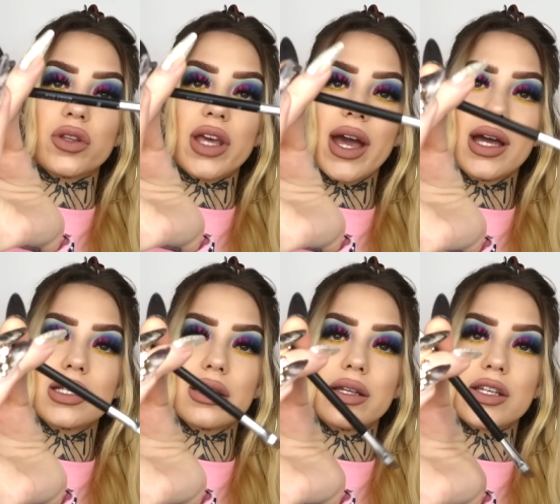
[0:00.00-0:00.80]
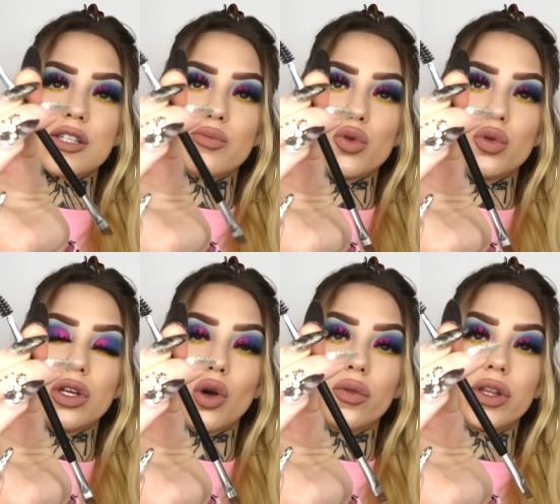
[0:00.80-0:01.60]
on the end and then a
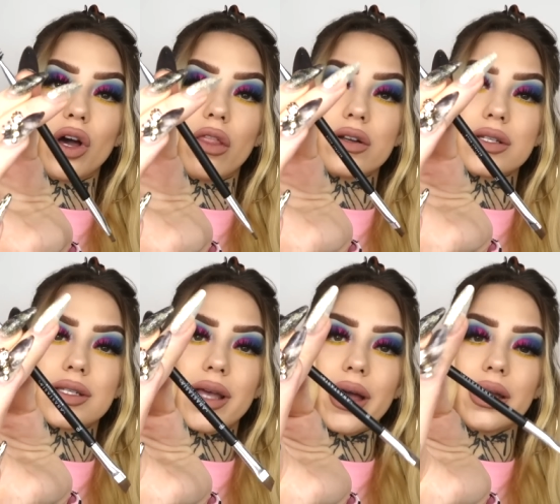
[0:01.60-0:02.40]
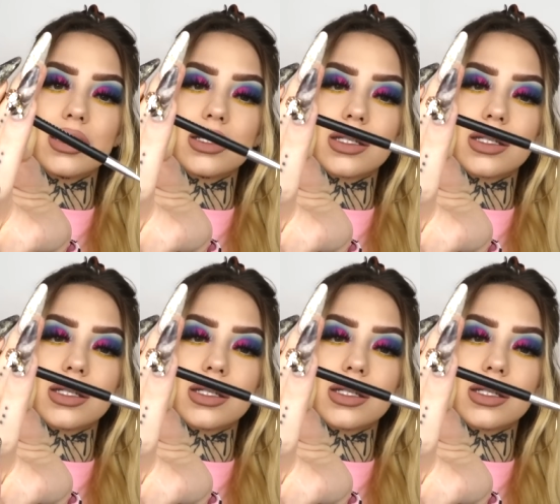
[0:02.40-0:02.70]
spoolie on the other side.